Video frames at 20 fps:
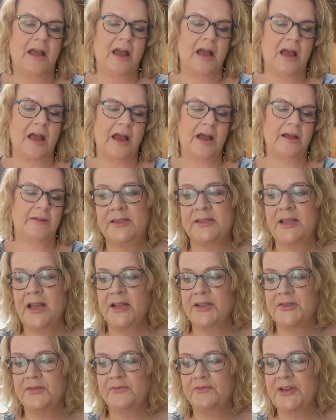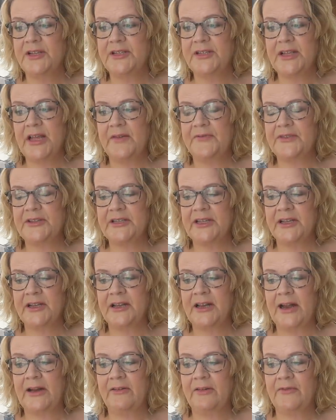Uh, says resurfacing,
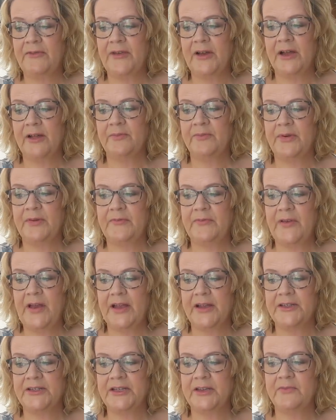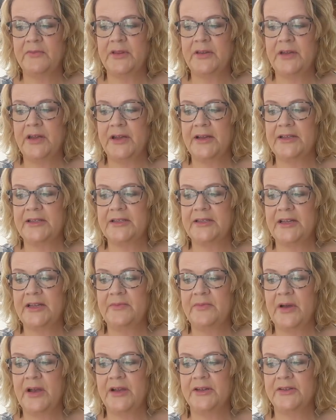clarifying, perfecting with
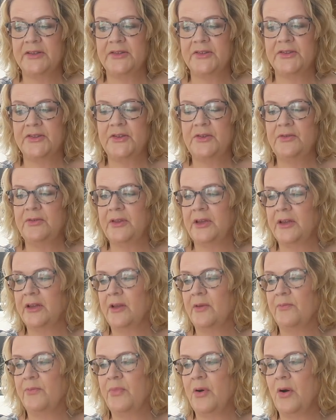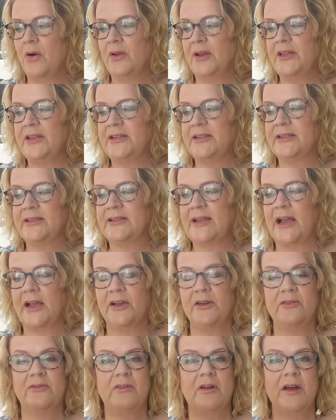niacinamide and soothing
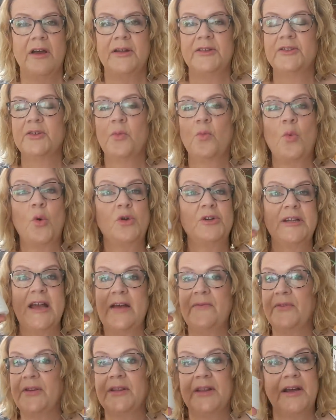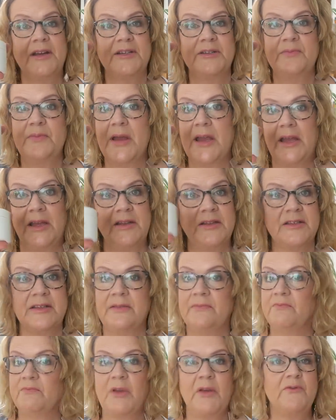polysaccharides, whatever that means.
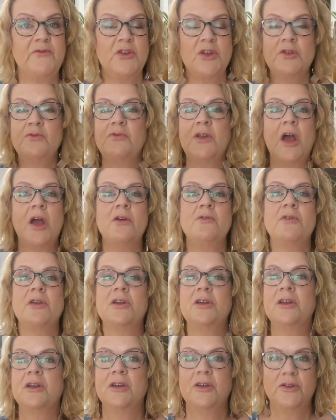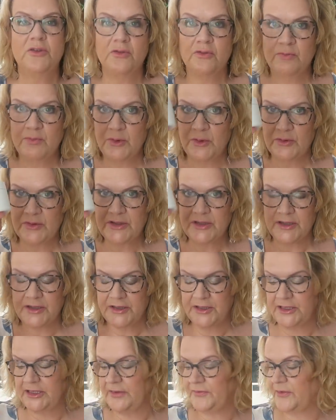You know, you're more
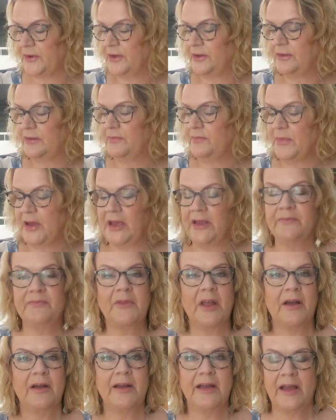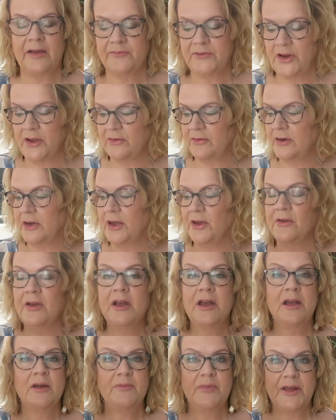scientific than me. I have no clue.
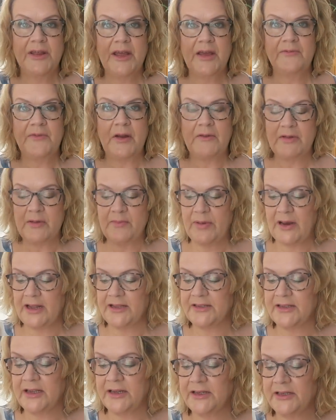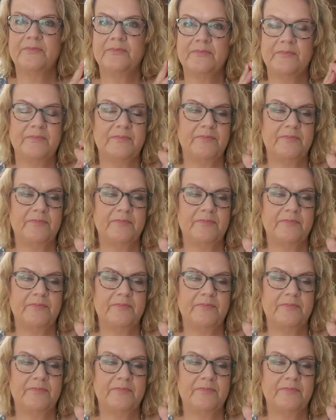But they're very pleasant.